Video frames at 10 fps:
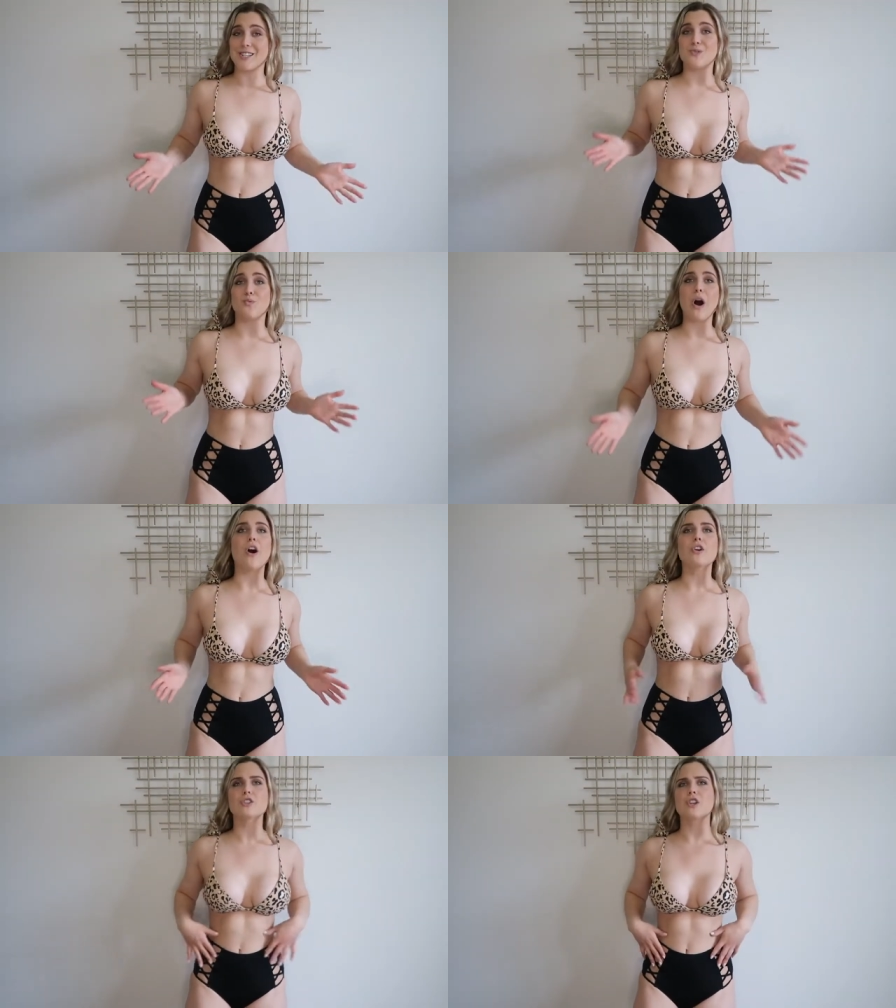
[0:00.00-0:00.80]
as
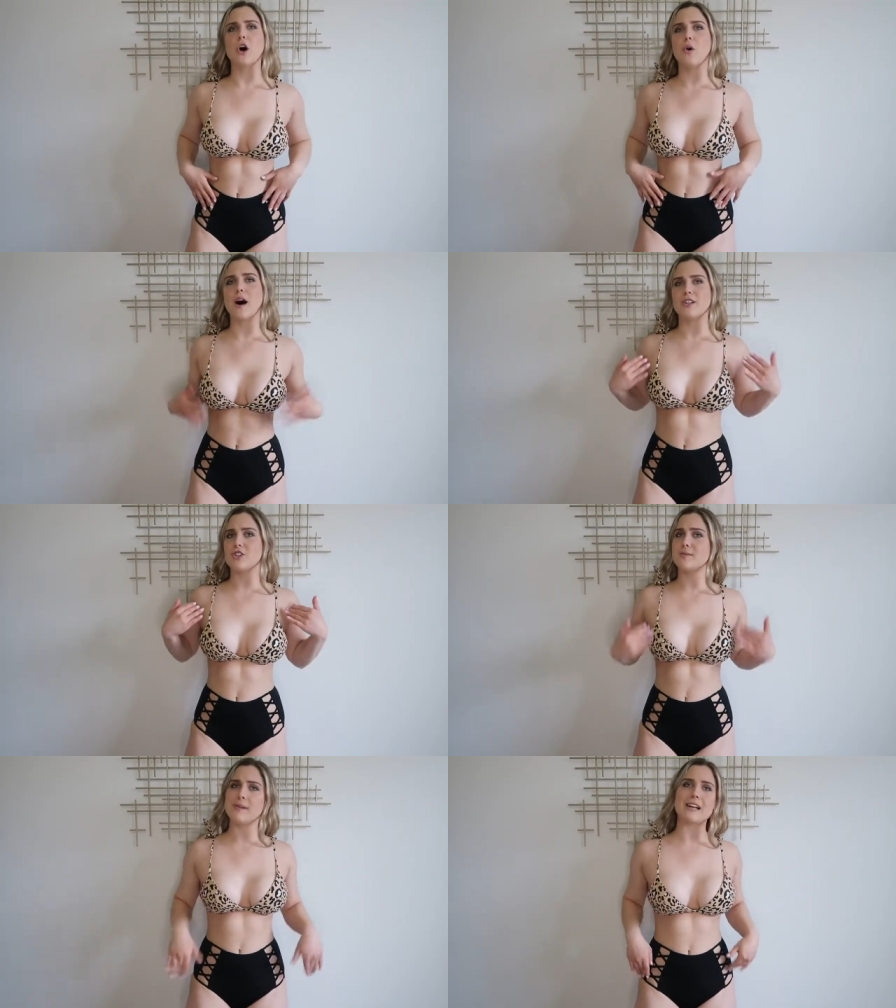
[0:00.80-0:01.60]
well. So I
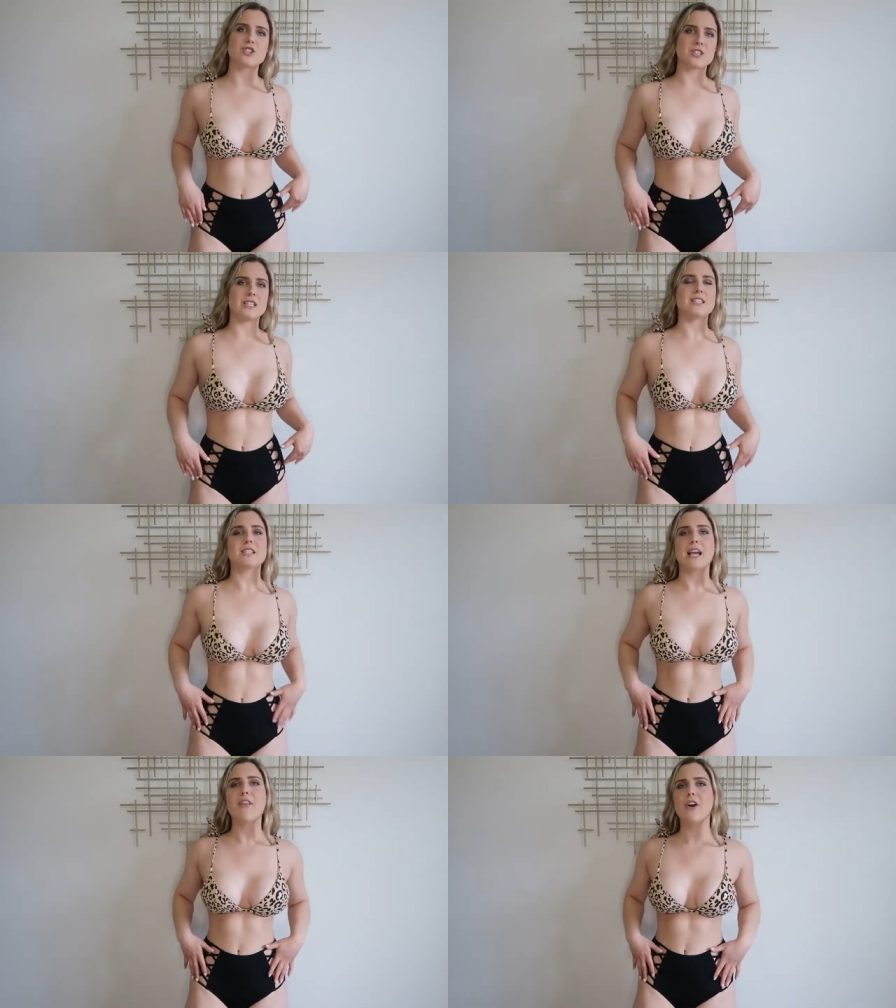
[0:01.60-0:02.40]
just matched these
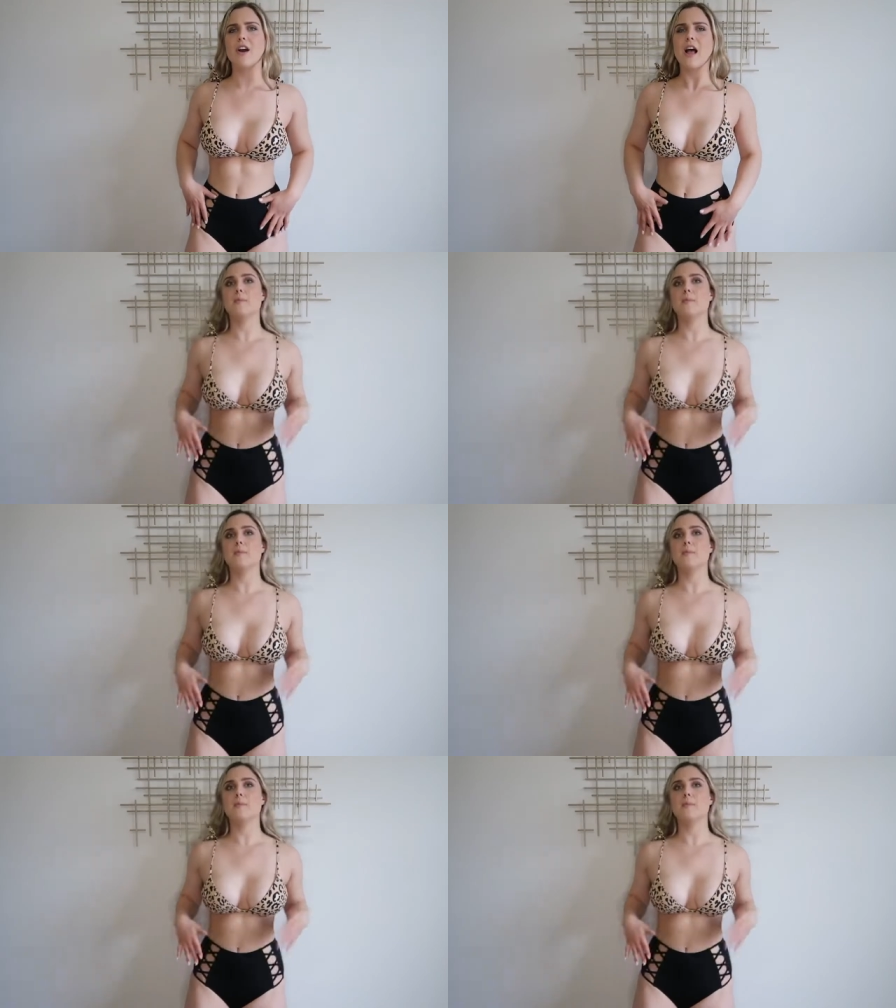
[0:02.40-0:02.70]
together.